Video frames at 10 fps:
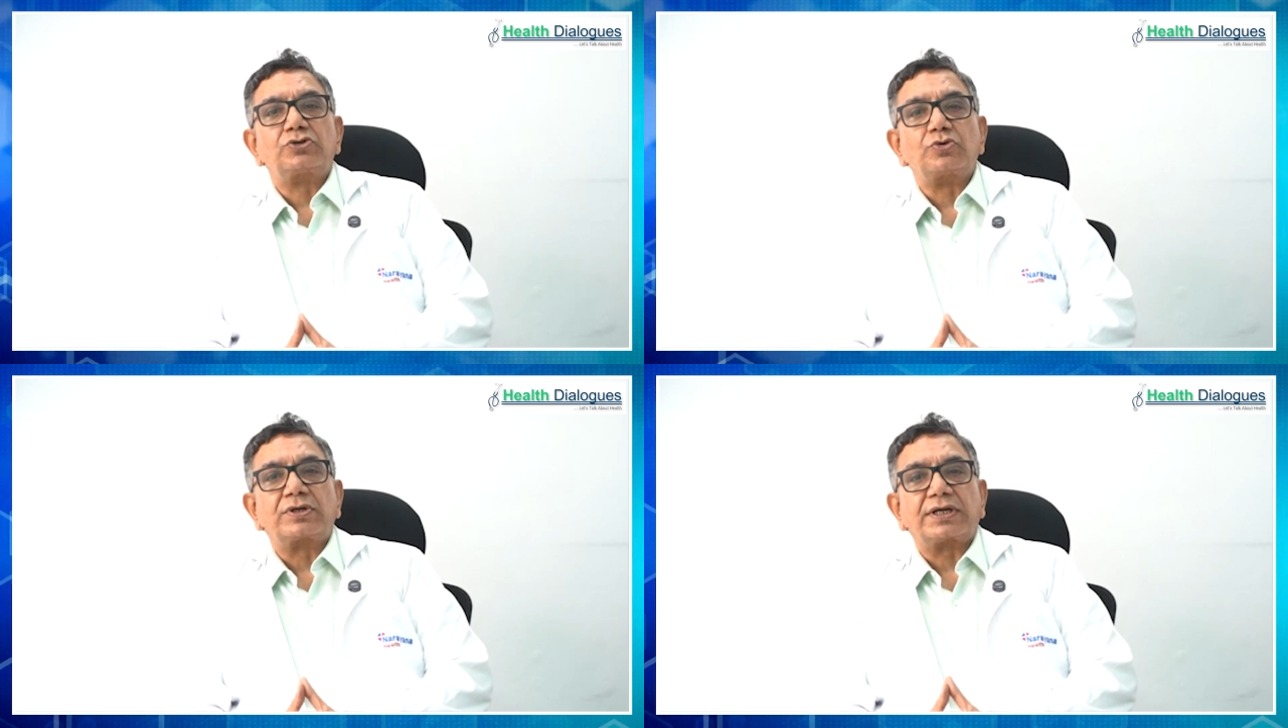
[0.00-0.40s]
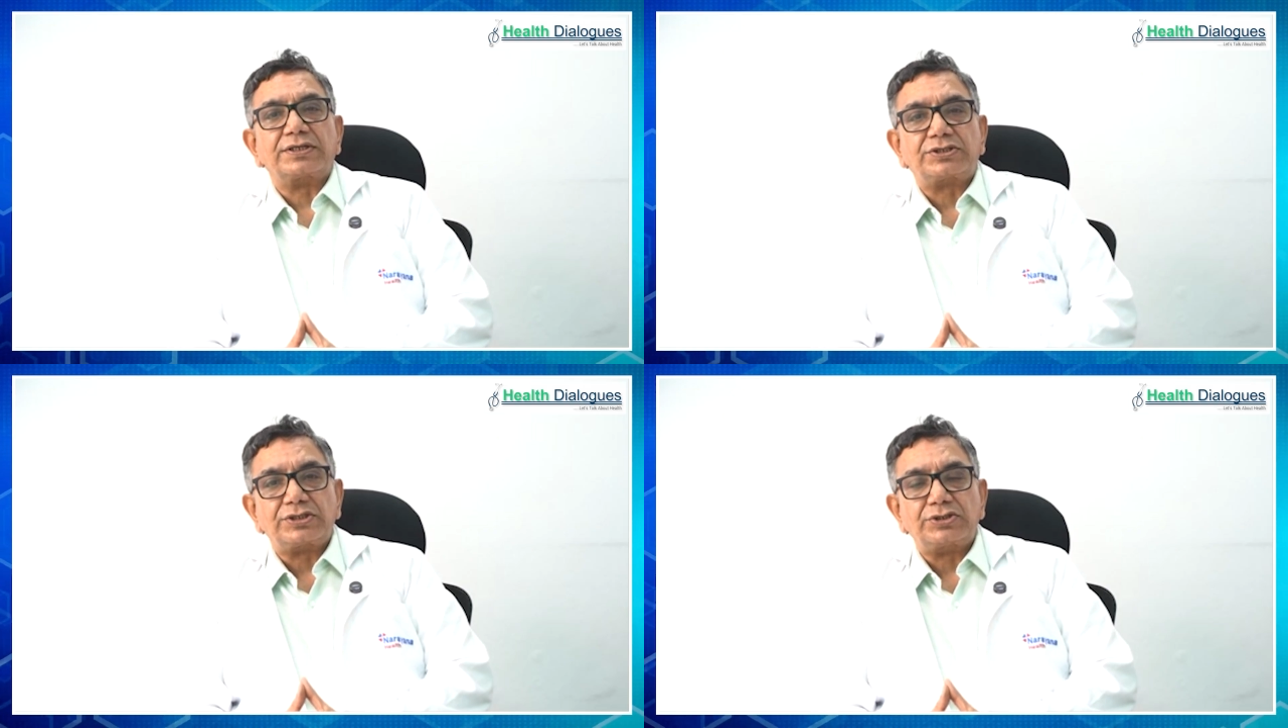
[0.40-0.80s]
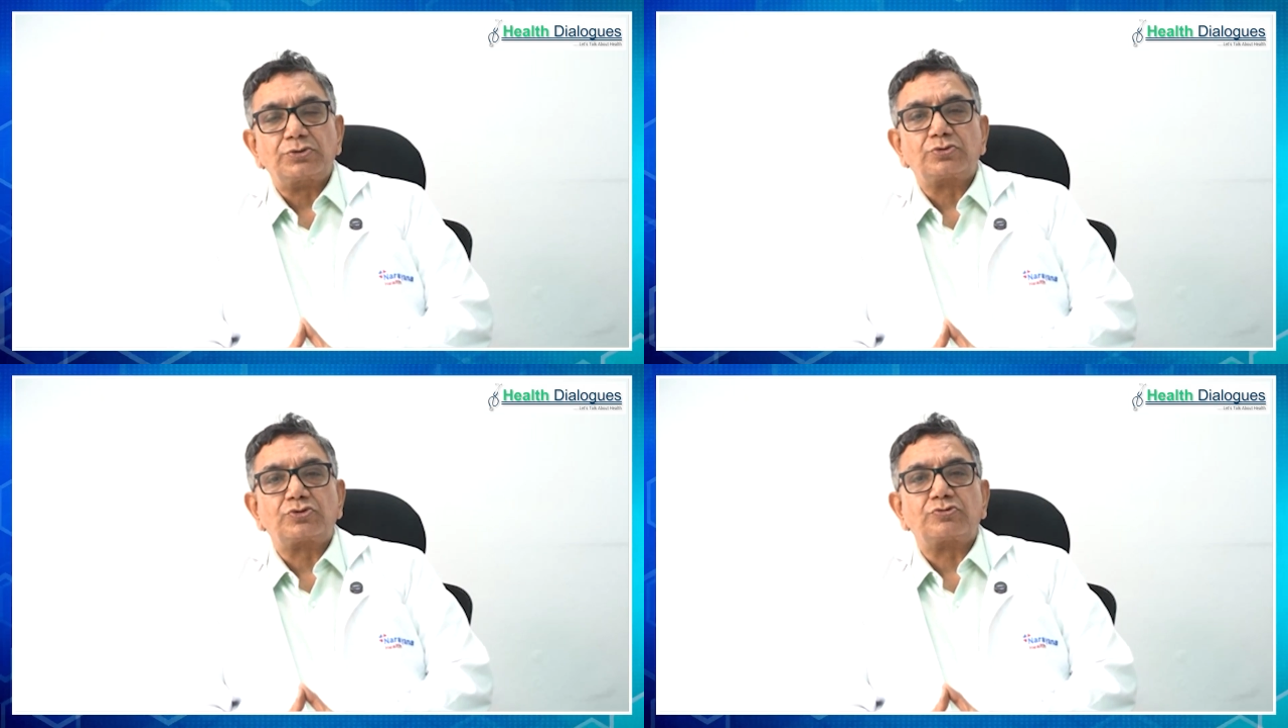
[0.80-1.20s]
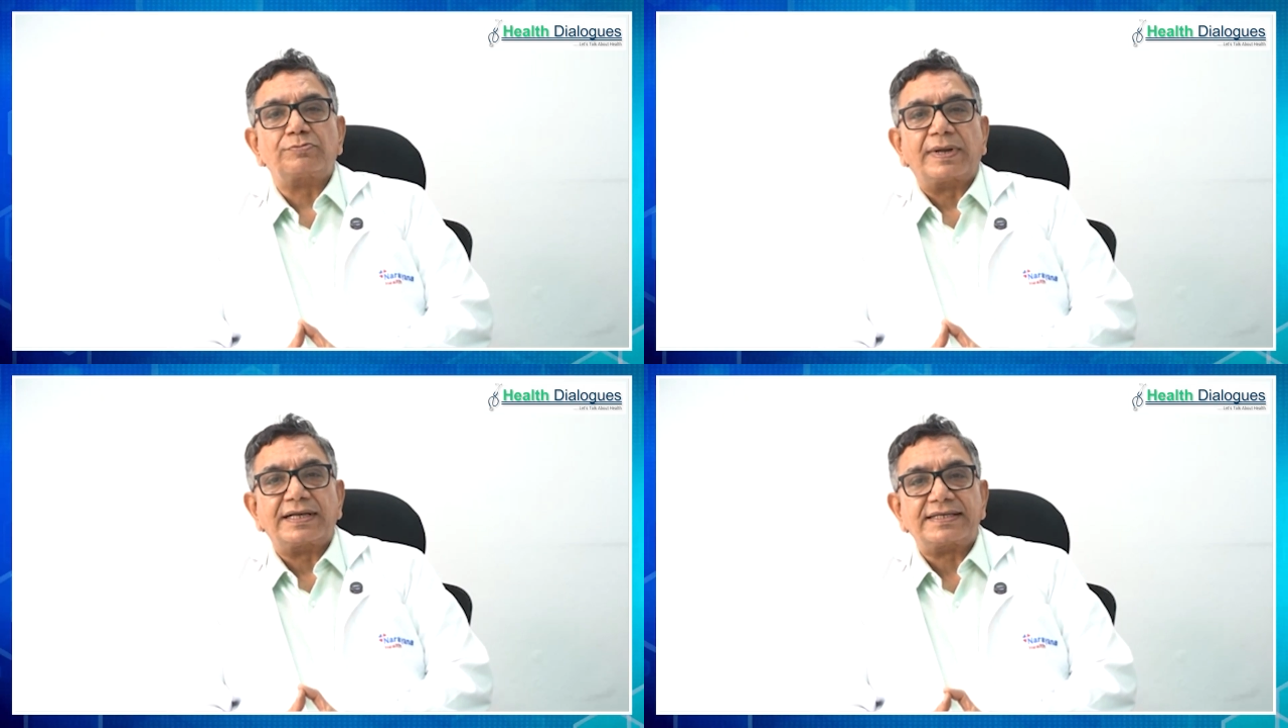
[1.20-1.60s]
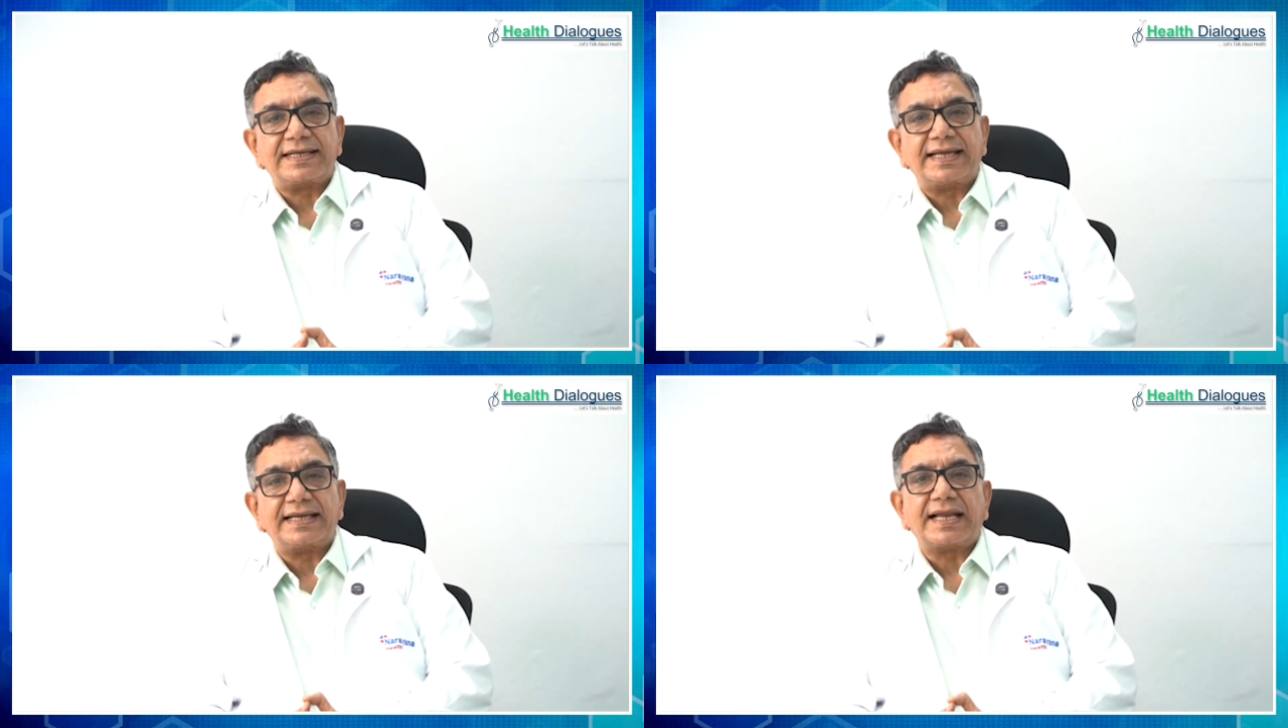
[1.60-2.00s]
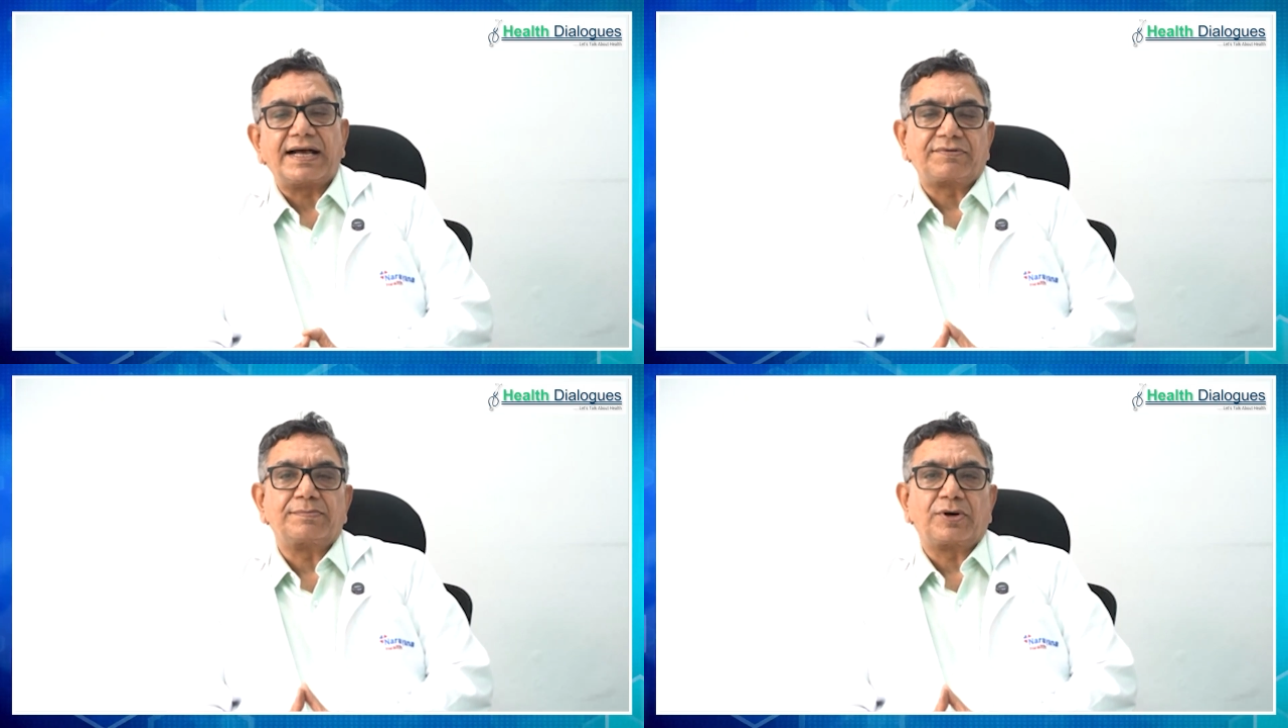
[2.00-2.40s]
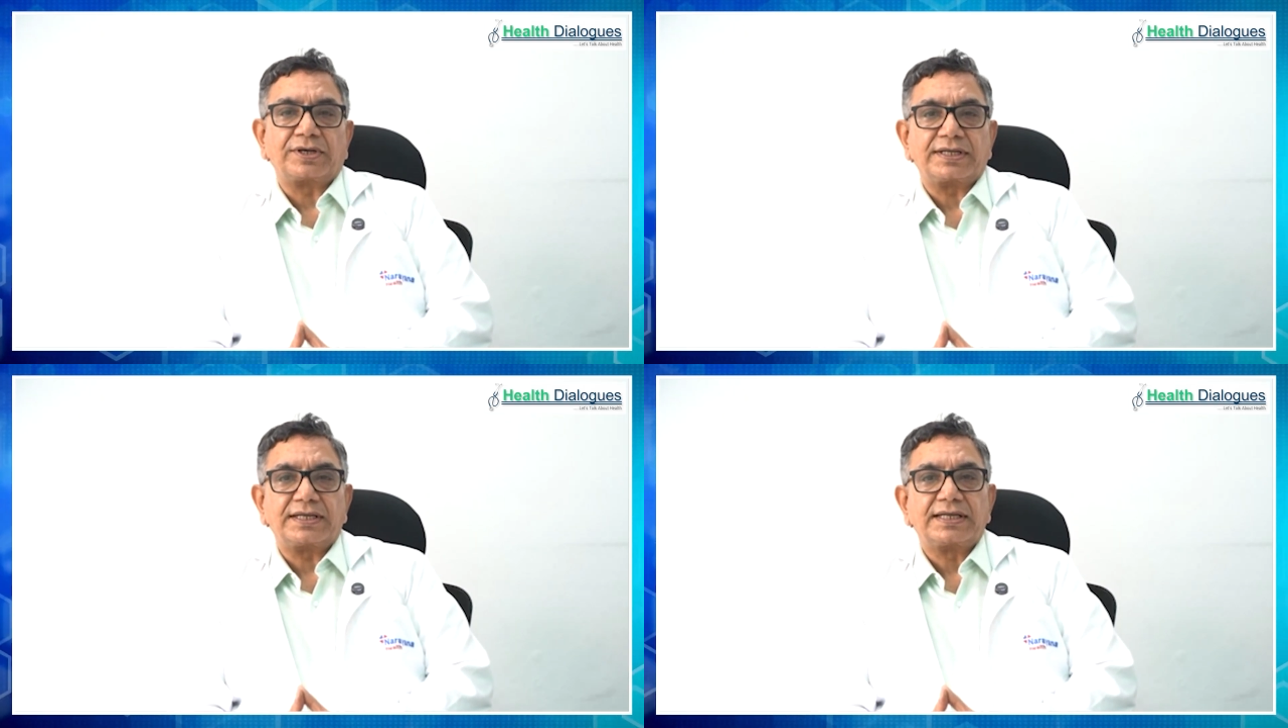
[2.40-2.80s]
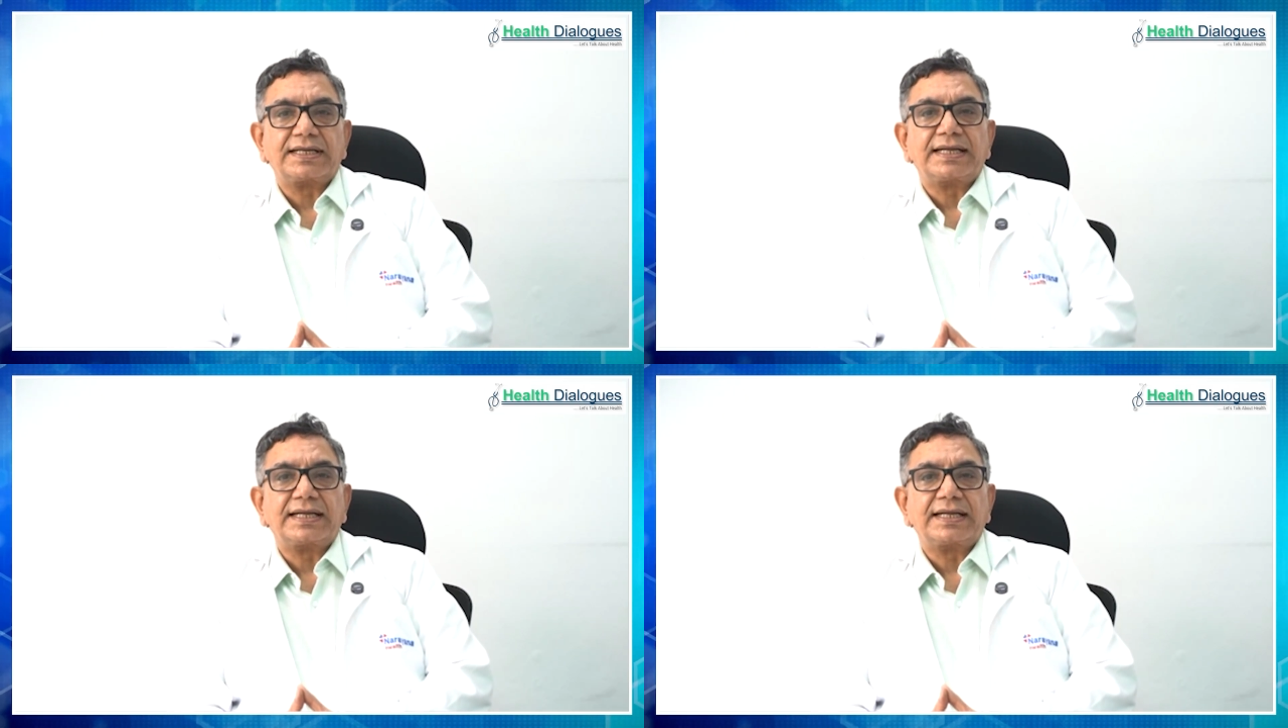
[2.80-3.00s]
to continue to maintain our body.